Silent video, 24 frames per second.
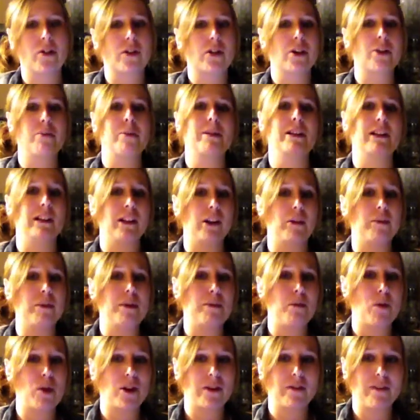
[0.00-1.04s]
there could have been a little
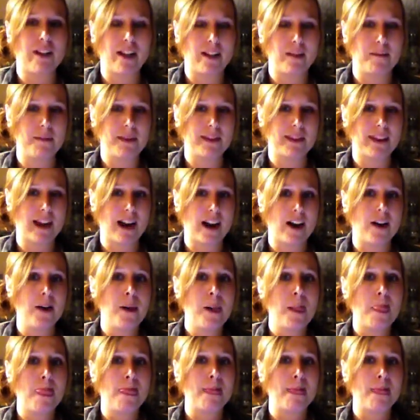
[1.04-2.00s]
bit more development there.